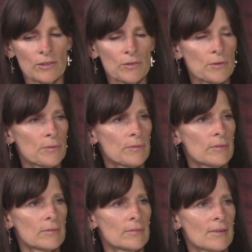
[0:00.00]
knew
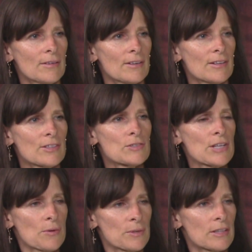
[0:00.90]
you
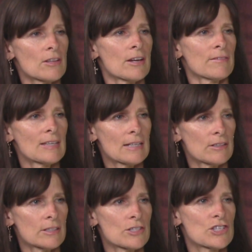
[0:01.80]
dealt with a lot of
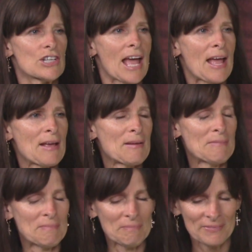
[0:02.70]
guilt and shame,
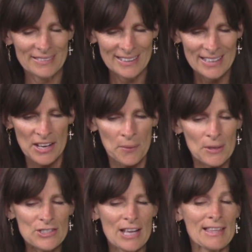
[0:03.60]

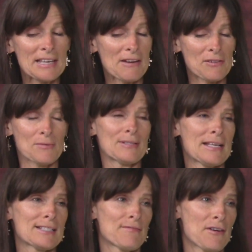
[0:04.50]
which I think everyone
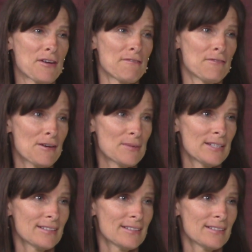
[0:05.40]
does vary from it.